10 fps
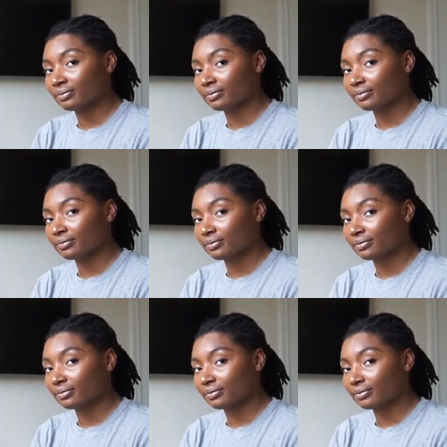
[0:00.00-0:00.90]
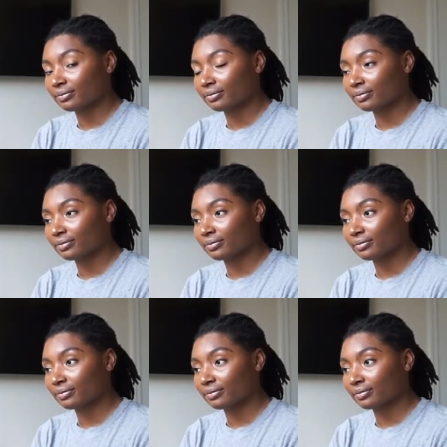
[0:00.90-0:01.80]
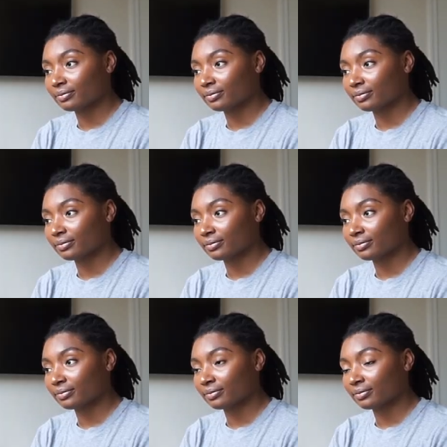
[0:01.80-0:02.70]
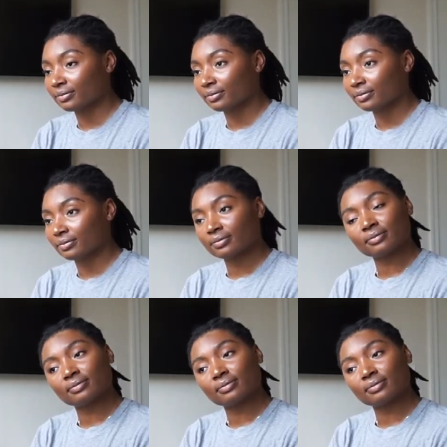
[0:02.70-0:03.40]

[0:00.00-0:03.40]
[no speech]